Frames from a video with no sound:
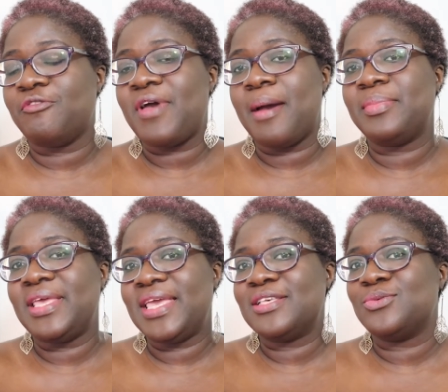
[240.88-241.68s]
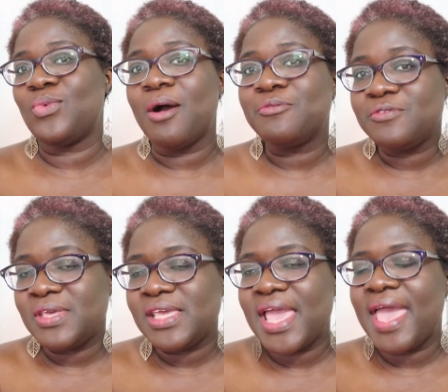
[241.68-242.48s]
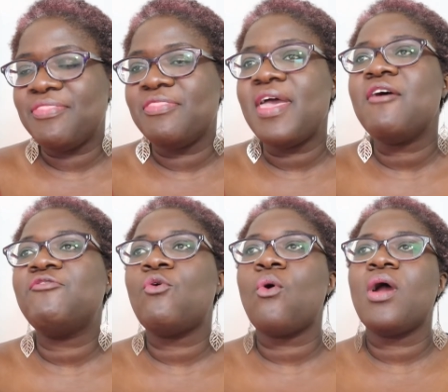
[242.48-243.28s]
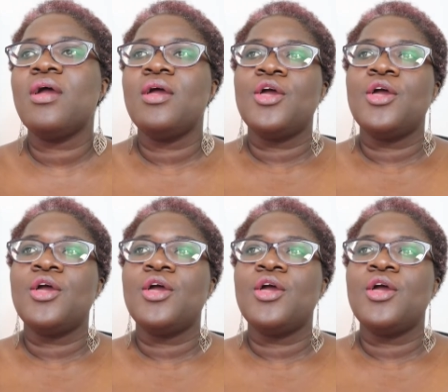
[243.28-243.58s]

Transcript: family is wealthy, and therefore